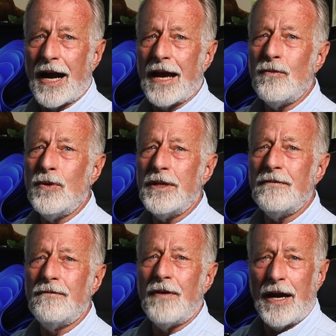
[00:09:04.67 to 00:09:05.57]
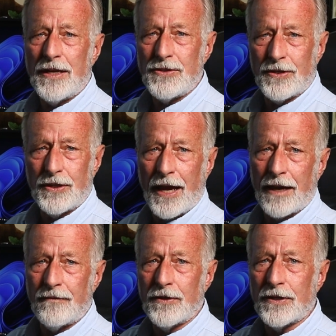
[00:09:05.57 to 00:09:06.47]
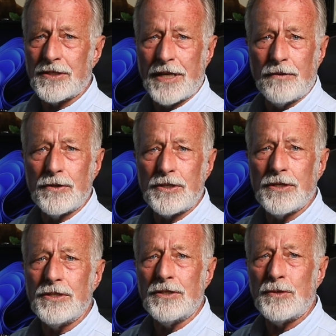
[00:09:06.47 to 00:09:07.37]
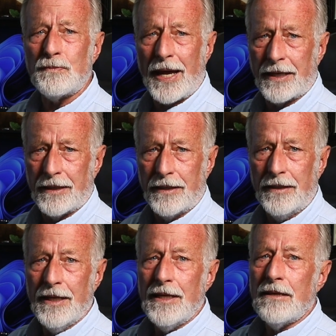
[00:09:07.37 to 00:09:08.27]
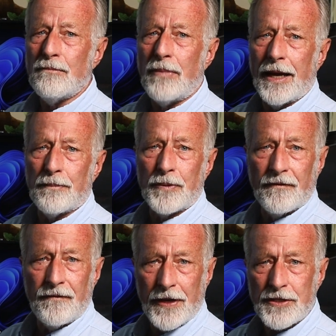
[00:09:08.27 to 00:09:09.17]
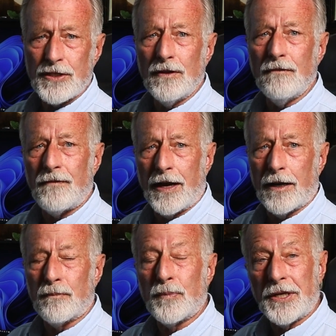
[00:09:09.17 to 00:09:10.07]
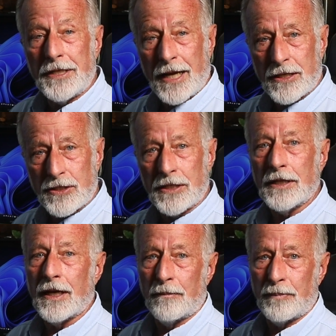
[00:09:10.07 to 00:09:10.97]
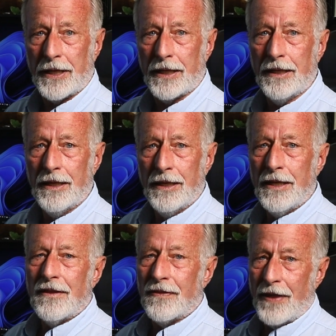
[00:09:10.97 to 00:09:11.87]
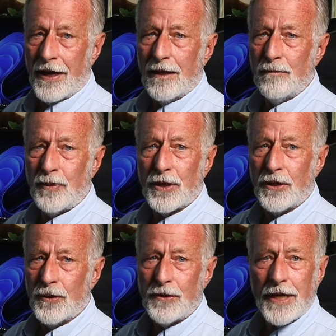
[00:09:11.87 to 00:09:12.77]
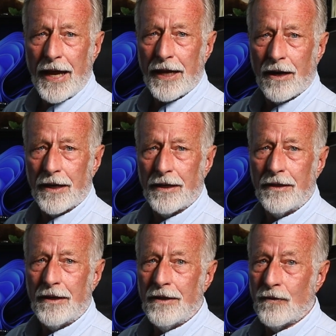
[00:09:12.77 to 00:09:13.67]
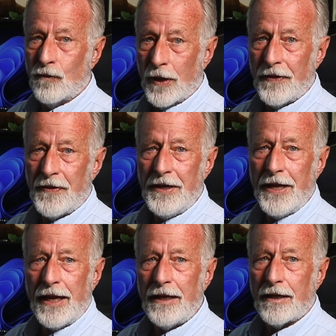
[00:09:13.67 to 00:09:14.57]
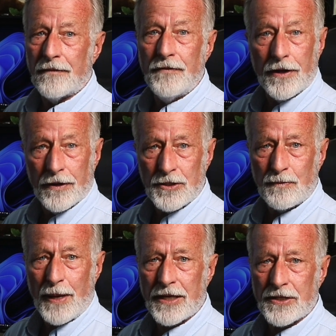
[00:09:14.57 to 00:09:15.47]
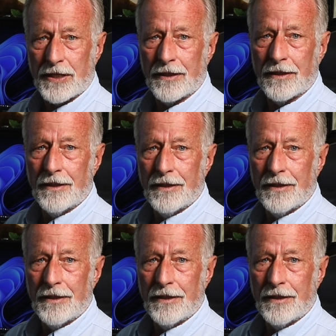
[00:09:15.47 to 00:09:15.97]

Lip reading: I would advise you to have your extinguishers inspected by a professional fire protection company. They'll put a new tag on it with the date of their inspection.